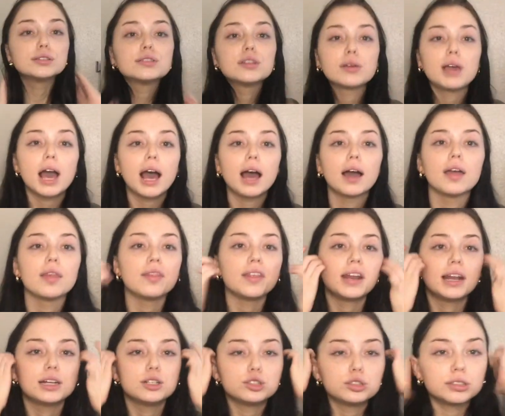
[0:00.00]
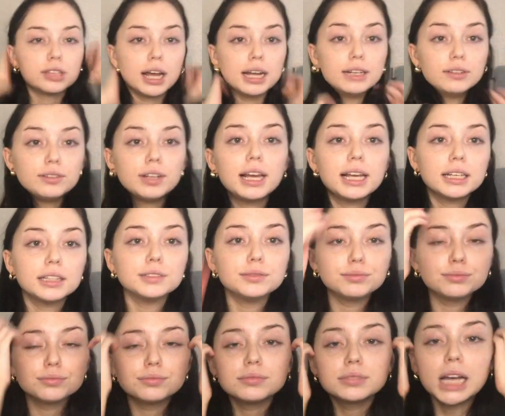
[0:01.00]
So yeah, and then I just kind of like
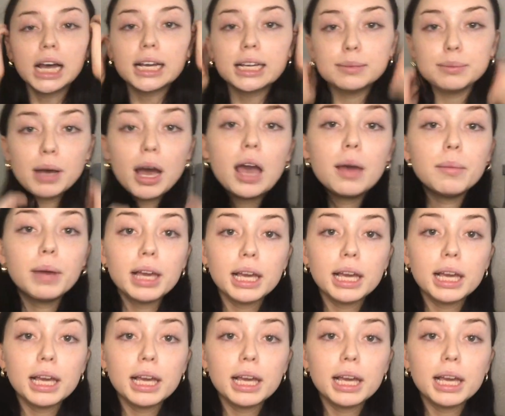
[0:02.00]
tuck it behind my